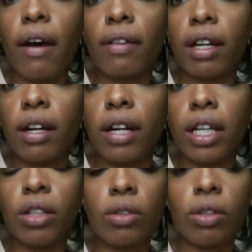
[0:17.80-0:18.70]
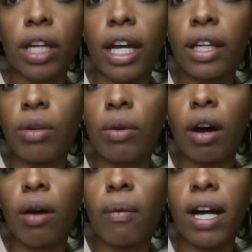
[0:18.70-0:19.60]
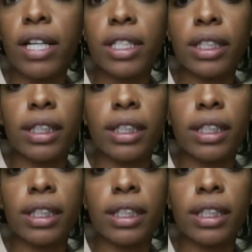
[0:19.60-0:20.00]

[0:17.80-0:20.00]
there in Google Land who are watching this.